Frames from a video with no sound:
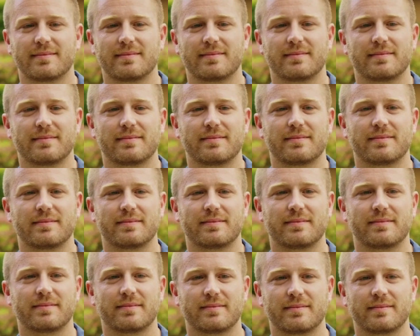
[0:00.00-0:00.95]

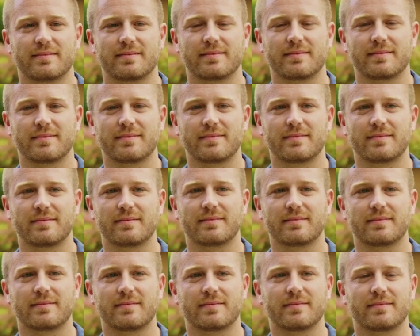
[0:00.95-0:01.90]

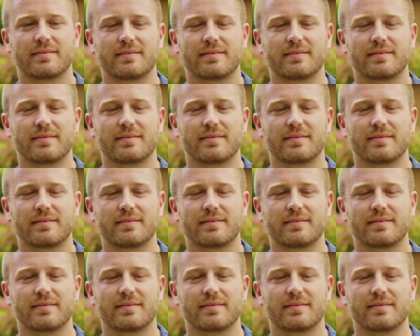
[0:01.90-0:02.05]
(not speaking)